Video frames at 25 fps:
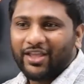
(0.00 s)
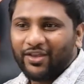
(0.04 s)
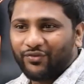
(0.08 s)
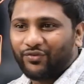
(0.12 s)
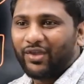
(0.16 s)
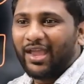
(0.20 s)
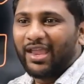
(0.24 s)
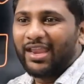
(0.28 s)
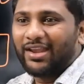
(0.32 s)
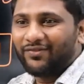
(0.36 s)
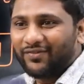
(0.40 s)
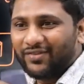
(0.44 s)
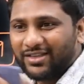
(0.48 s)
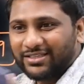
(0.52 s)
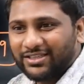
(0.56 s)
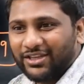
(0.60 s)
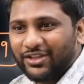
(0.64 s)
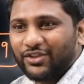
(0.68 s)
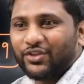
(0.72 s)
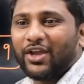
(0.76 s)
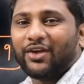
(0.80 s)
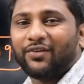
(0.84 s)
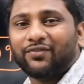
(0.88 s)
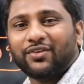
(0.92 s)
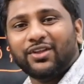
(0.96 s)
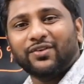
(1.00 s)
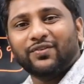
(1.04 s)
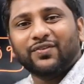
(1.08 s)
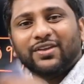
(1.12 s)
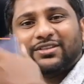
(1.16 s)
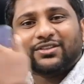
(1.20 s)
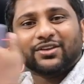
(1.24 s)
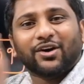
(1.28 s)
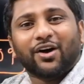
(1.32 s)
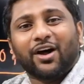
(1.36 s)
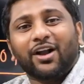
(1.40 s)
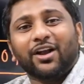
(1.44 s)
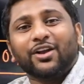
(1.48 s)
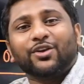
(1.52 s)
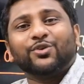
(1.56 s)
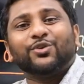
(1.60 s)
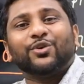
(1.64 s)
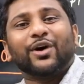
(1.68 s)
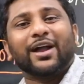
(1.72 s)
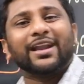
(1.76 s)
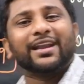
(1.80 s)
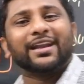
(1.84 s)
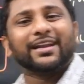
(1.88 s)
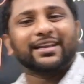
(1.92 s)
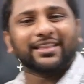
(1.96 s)
If you are investing, you have to invest all
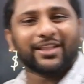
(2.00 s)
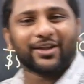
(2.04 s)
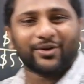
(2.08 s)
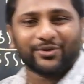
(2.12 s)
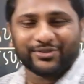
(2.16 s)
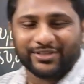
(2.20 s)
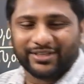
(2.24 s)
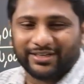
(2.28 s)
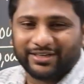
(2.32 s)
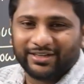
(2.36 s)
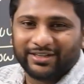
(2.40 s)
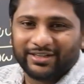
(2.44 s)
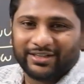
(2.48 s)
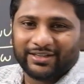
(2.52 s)
200,000.